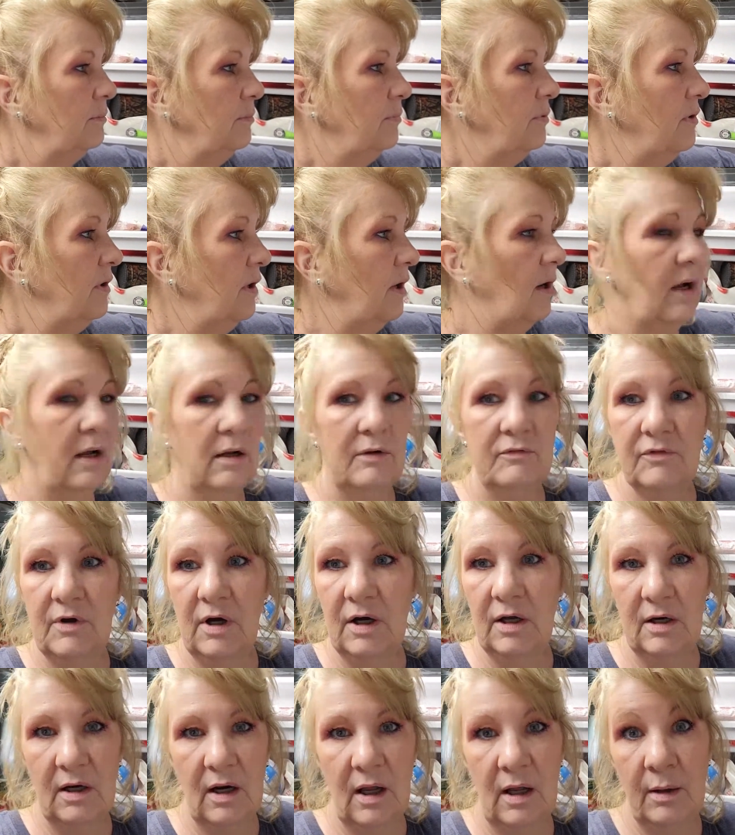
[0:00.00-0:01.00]
Well, I've
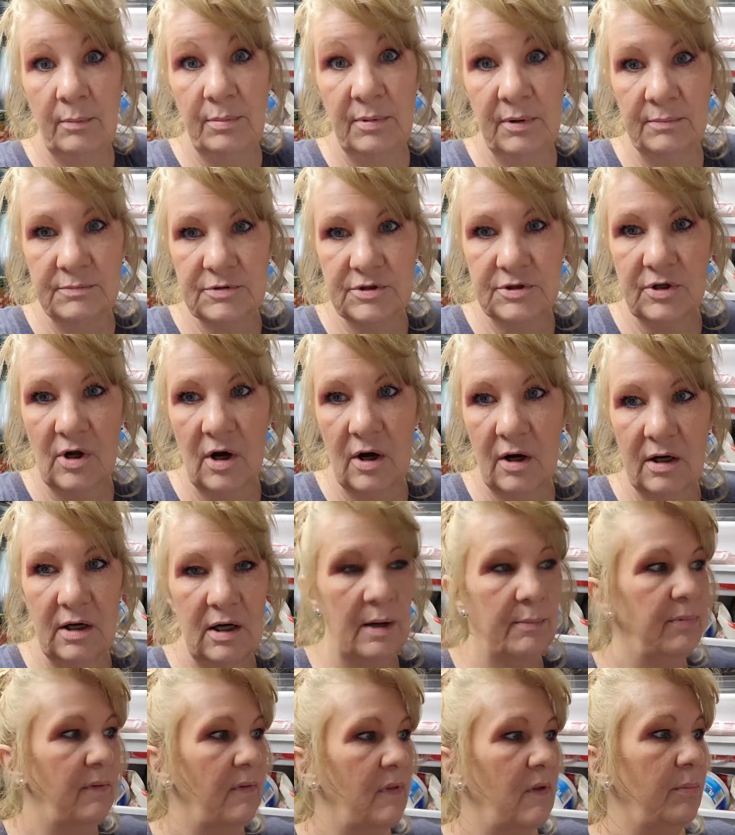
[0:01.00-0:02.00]
got, I've been stocking
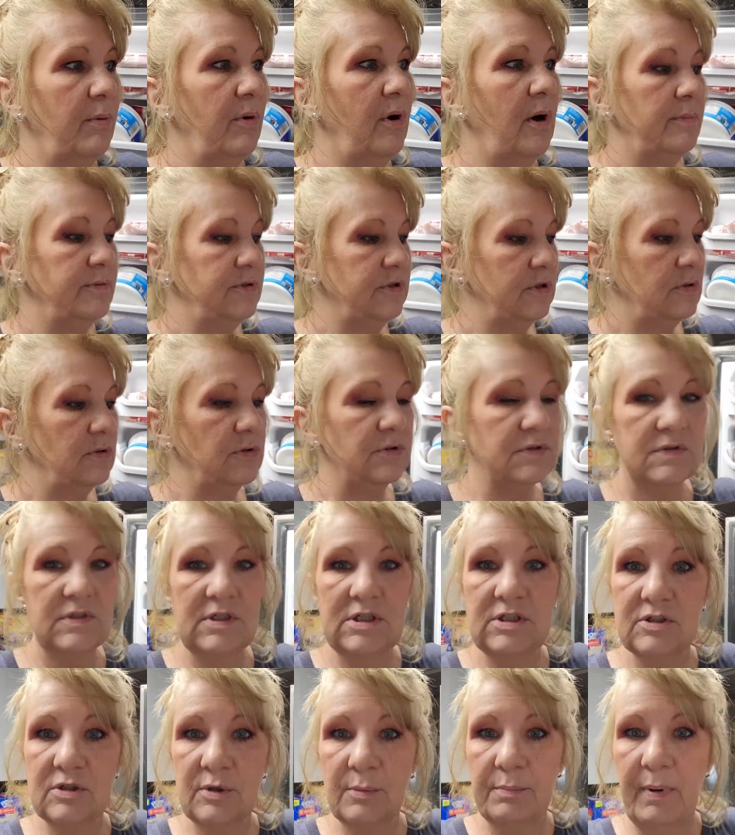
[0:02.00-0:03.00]
up on the popsicles.
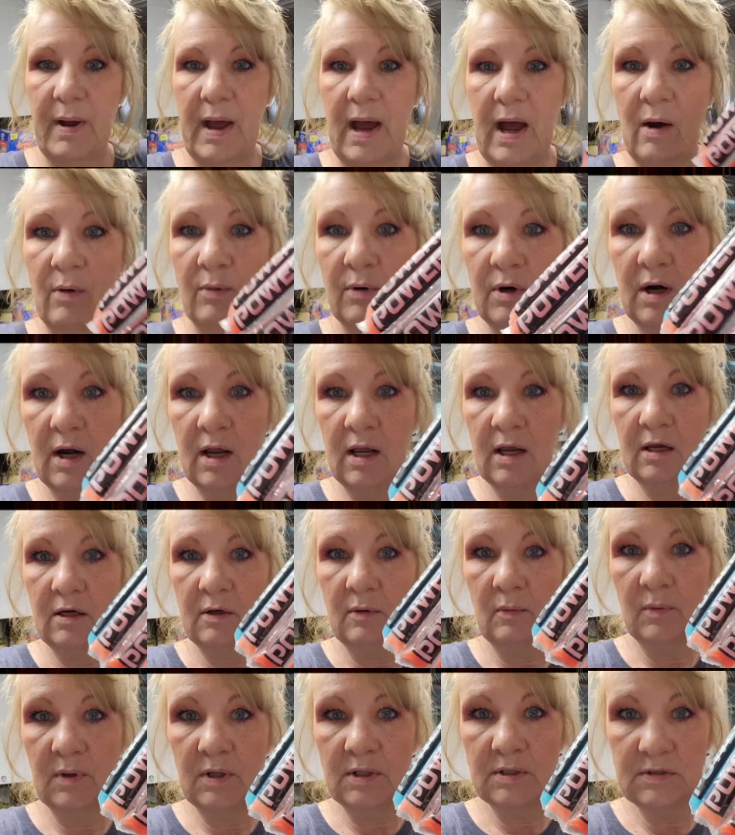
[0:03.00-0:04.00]
These are
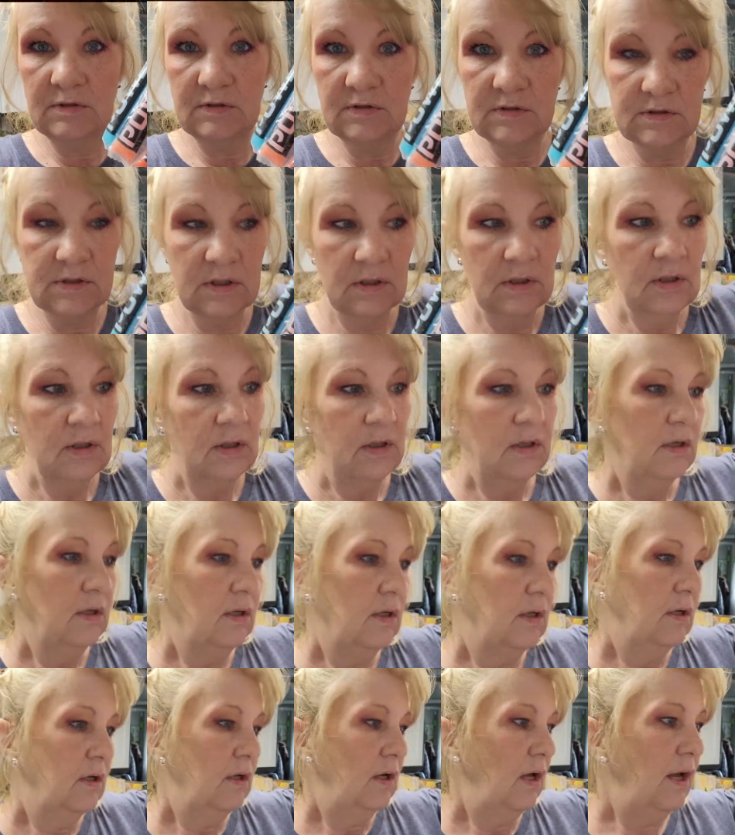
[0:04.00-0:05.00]
Powerade ones.
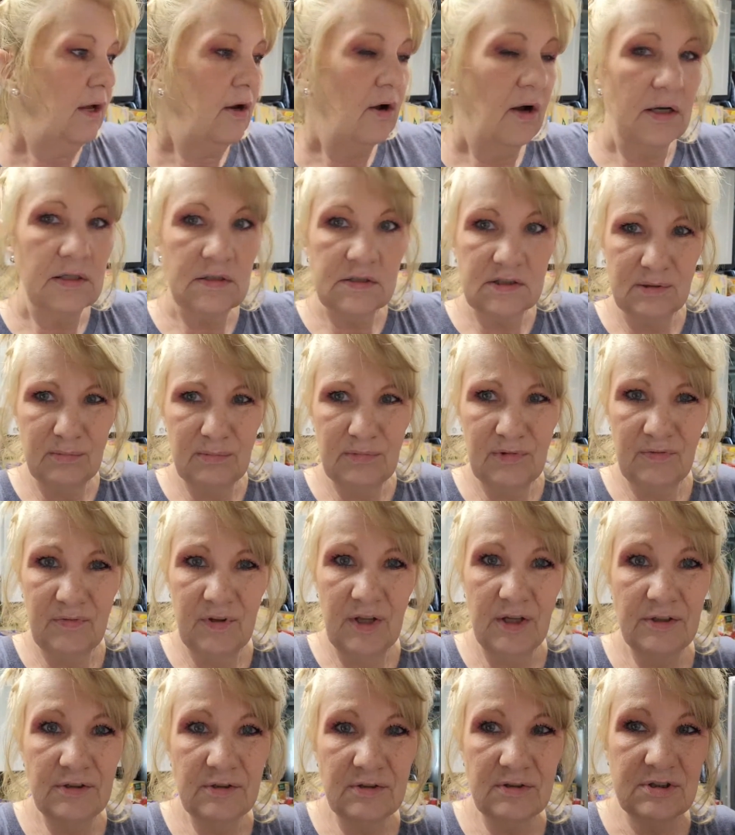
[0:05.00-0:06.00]
I got some of
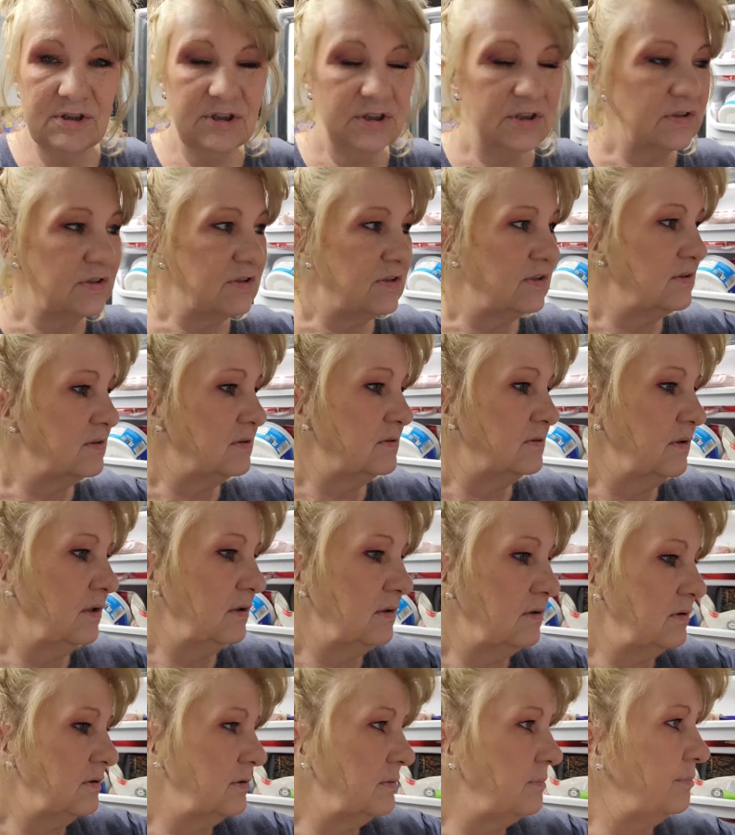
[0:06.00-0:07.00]
those
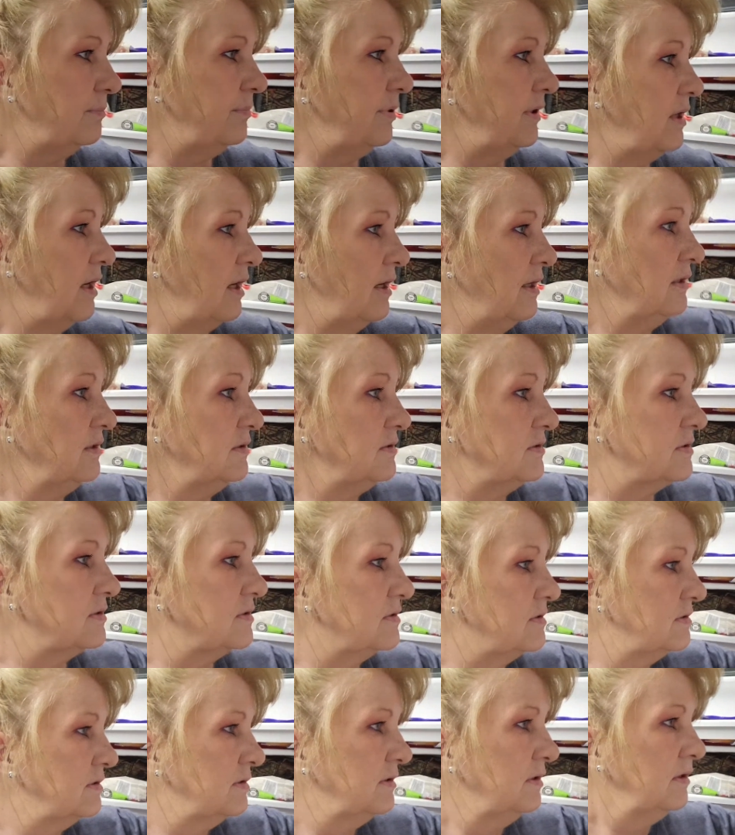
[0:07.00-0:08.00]
just
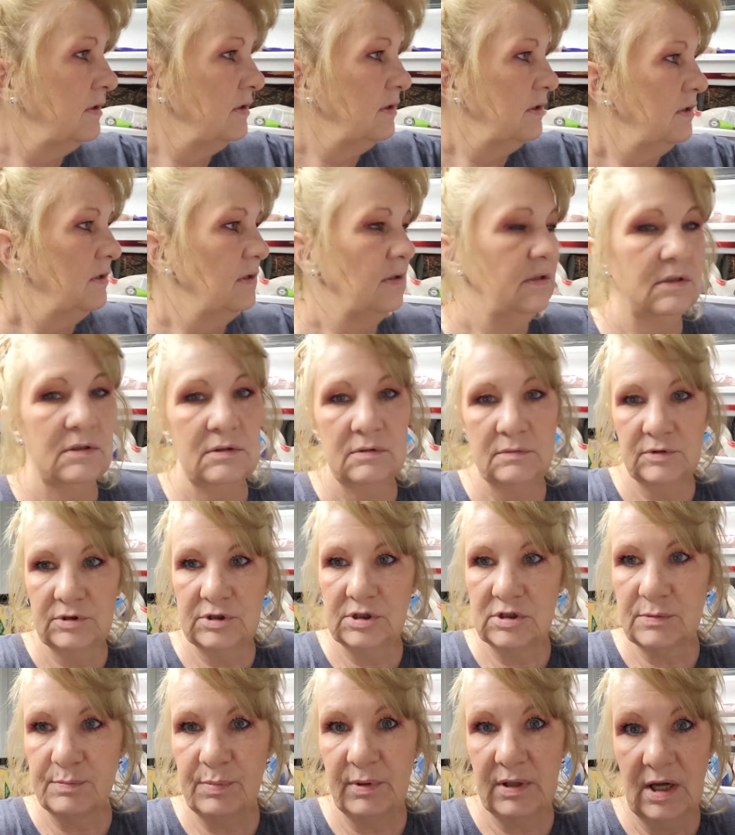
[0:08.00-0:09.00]
because.
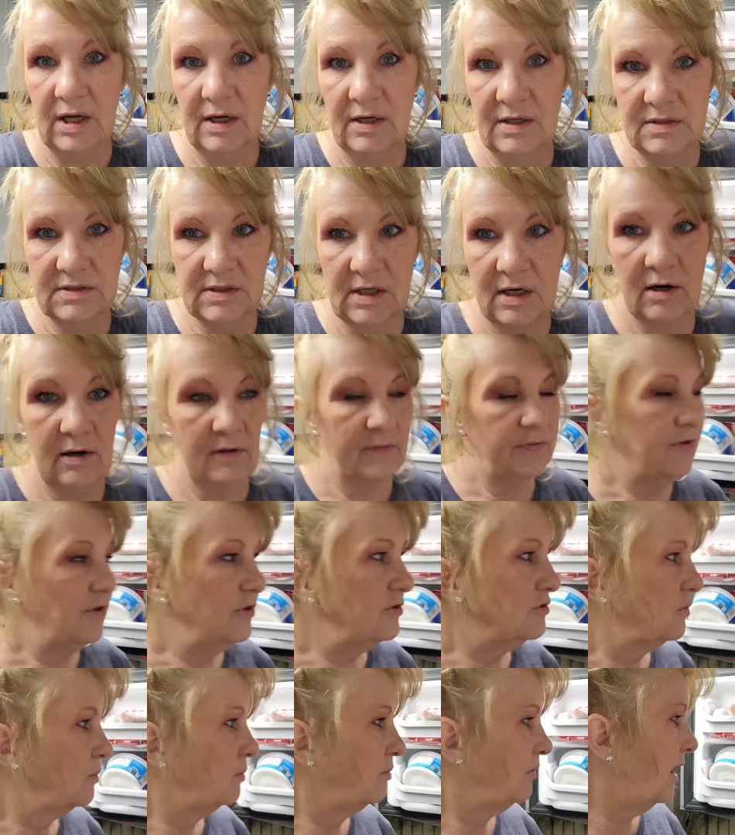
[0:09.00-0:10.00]
Just because. I got
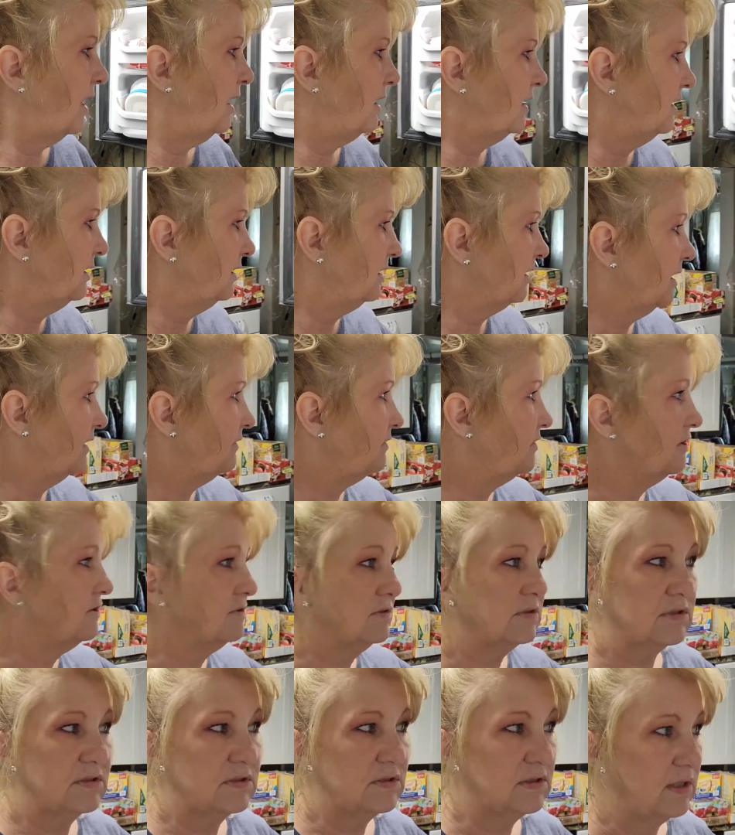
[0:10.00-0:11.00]
those. I didn't get
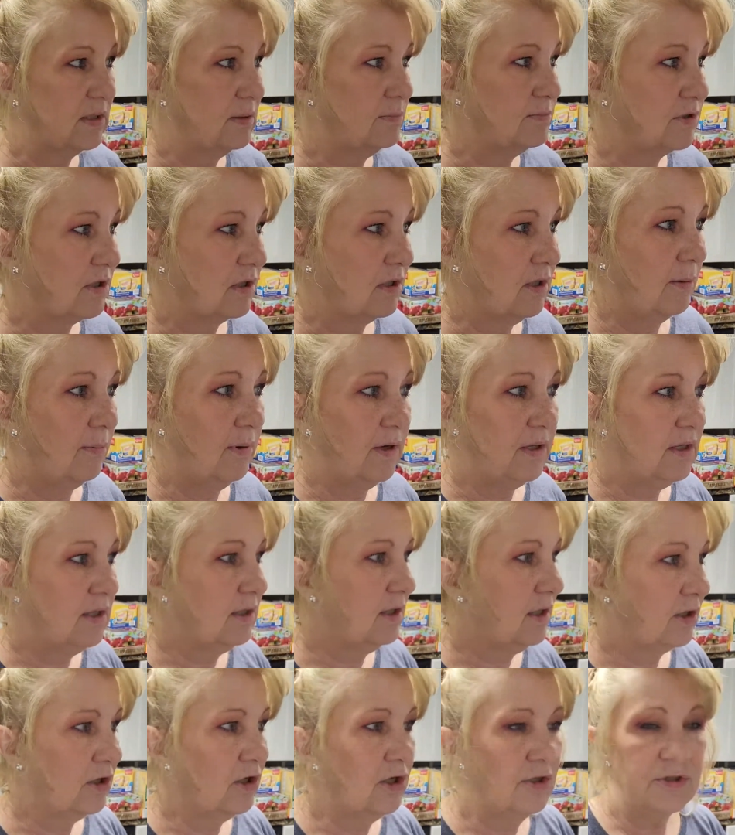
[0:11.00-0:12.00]
those at Sam's Club. I think
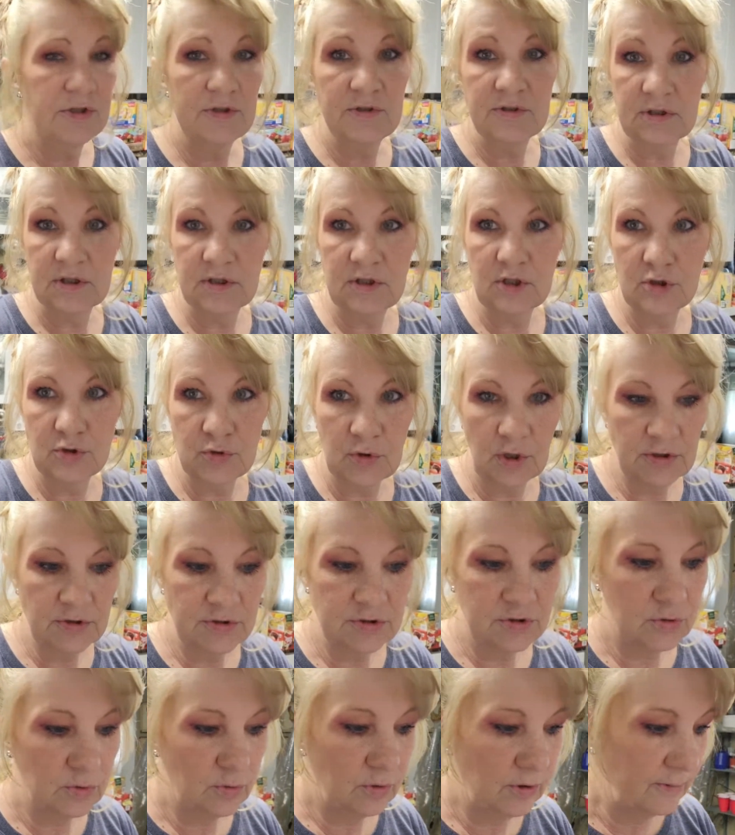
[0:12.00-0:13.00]
I got those at the
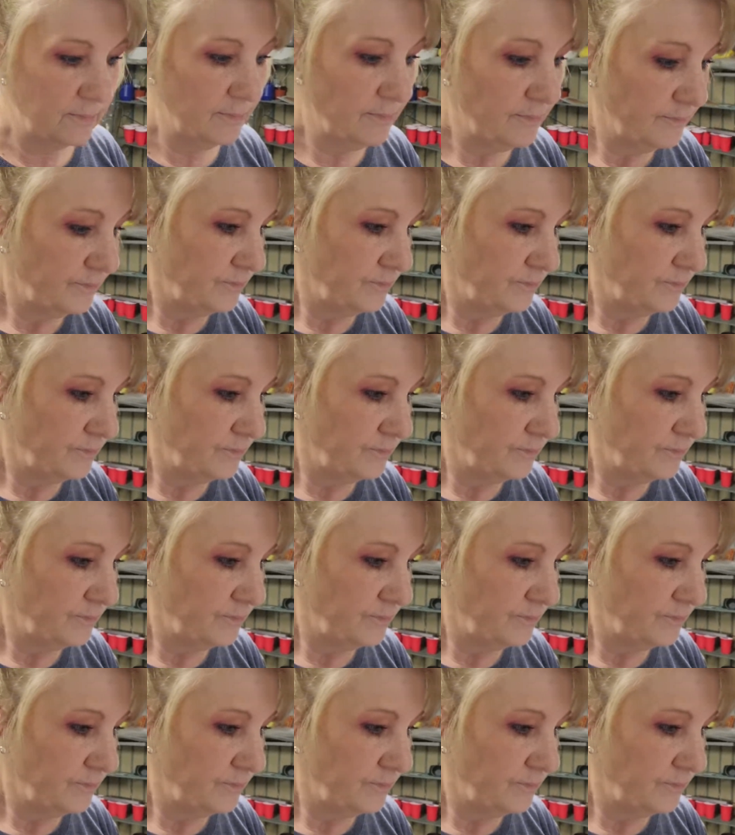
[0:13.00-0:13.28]
drugstore.